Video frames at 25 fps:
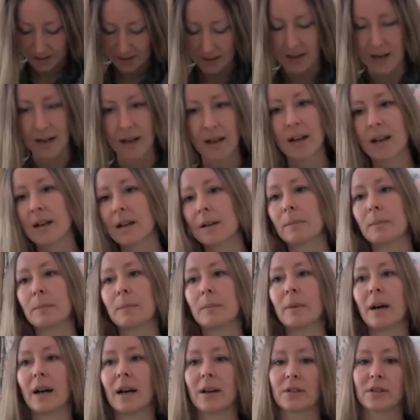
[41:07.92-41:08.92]

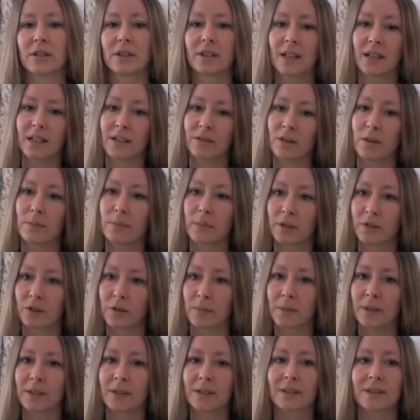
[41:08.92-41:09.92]
How to take your own
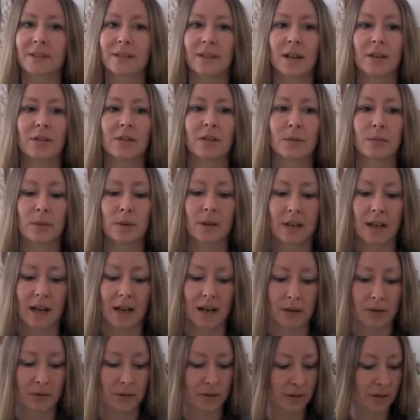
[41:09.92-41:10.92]
measurements, how to work
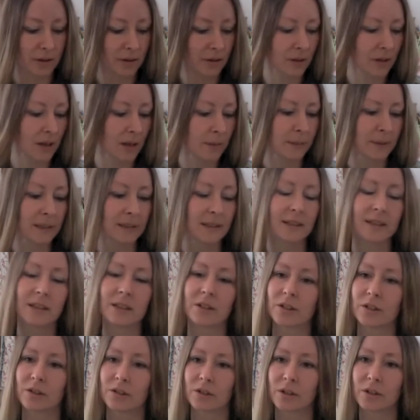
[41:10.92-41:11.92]
out how many
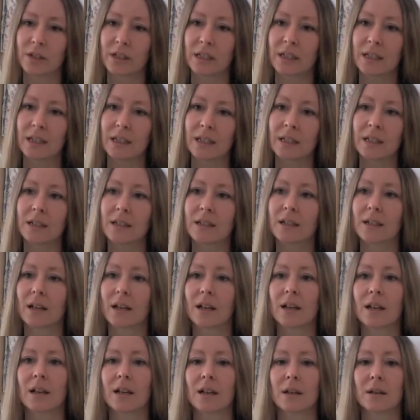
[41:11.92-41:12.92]
stitches you need,
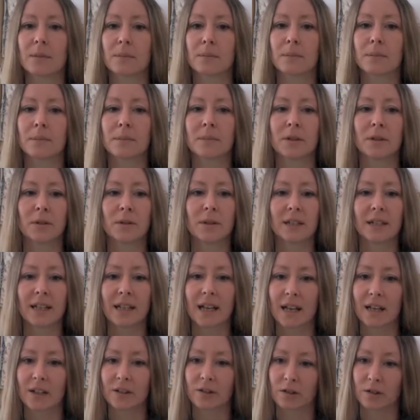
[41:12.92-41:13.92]
doing your
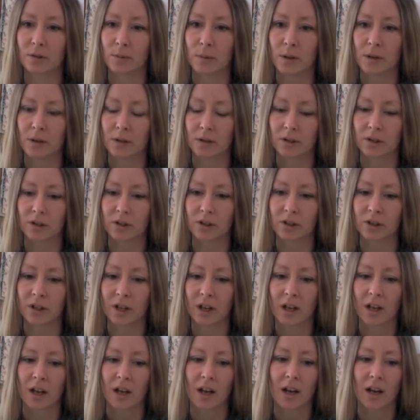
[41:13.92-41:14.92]
gauge swatch,
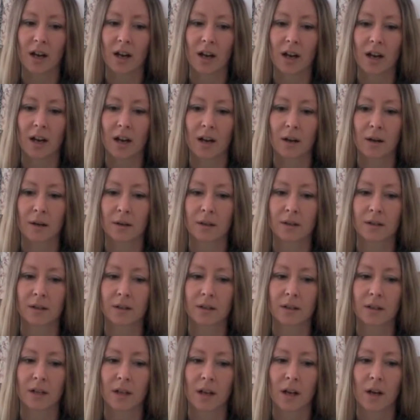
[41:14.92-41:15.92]

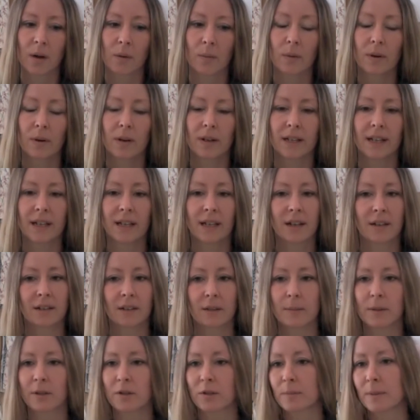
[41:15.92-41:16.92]
and working out the
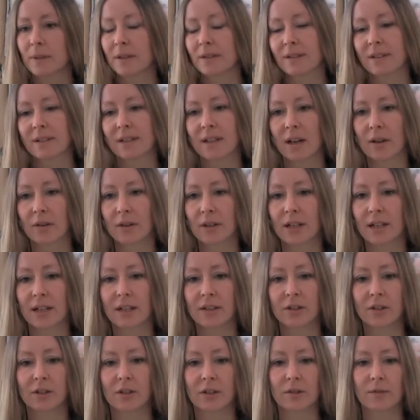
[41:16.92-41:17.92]
measurements and
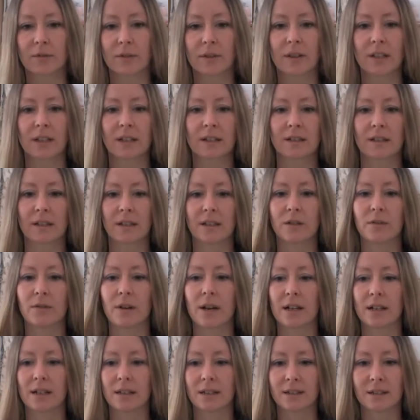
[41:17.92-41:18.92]
calculations for things like your
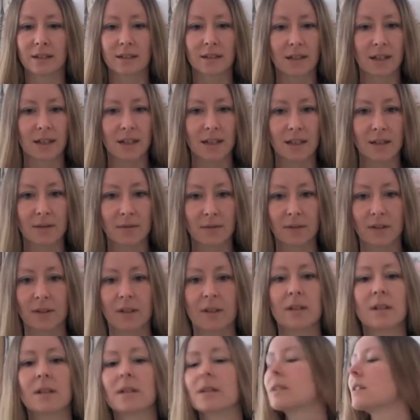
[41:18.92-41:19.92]
raglan sleeves
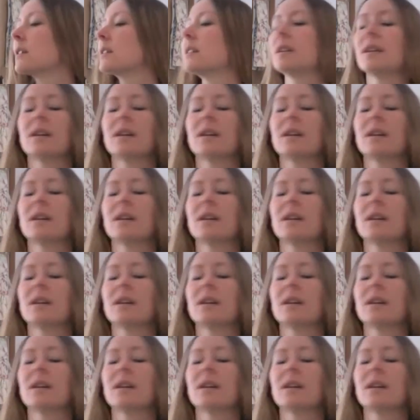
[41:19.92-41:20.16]
and